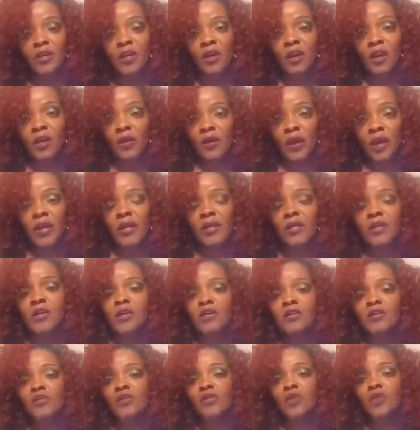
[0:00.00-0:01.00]
All right?
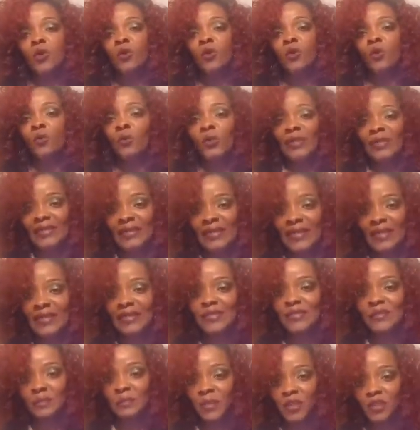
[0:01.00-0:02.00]
So we need
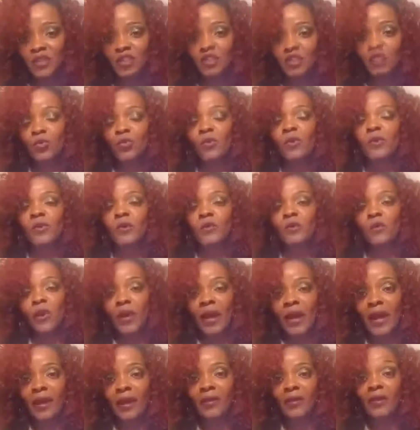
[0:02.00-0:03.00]
to make sure that we're
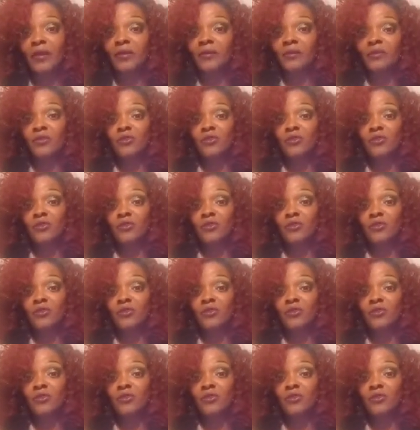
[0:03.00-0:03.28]
hiring